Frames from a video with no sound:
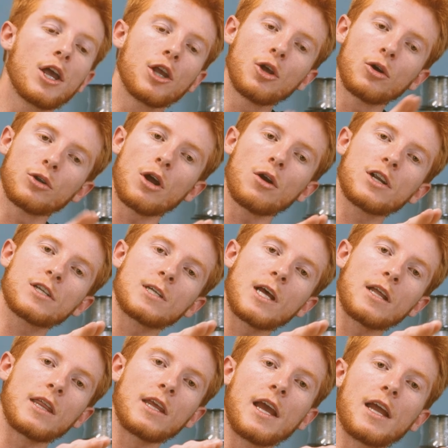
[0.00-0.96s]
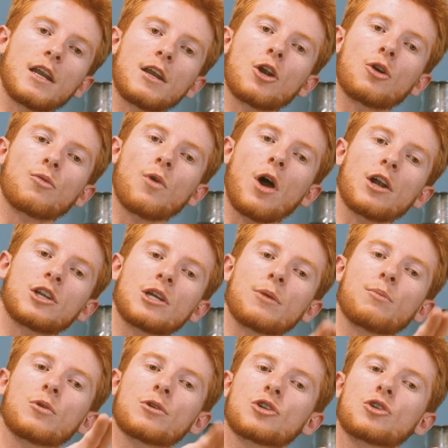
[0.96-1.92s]
You'll notice at the end of your rod
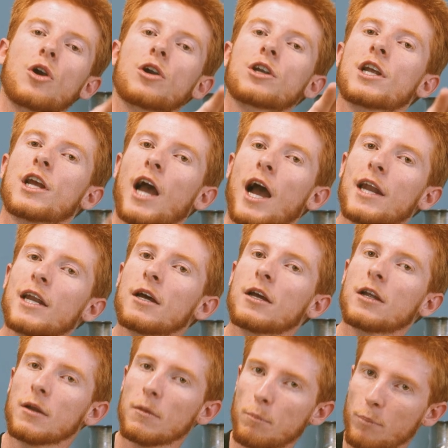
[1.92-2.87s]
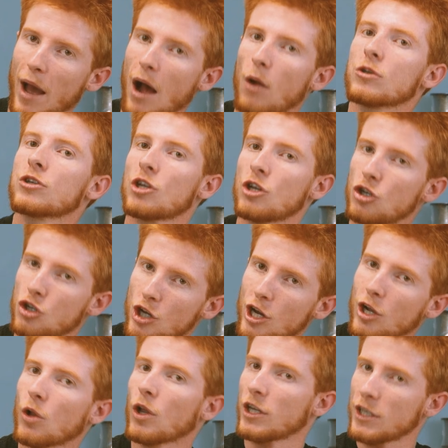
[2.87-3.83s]
tip will start to kind of bounce and
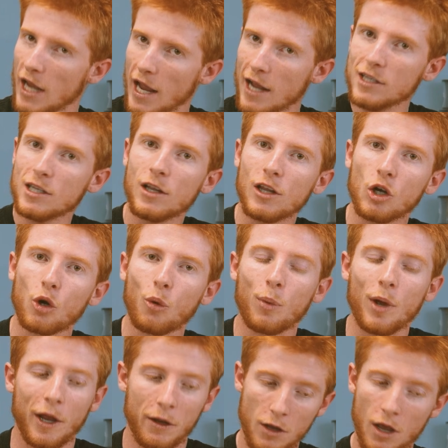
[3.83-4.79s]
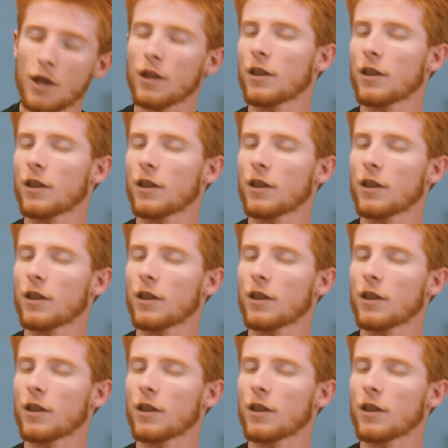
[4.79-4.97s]
jiggle and dance a little bit.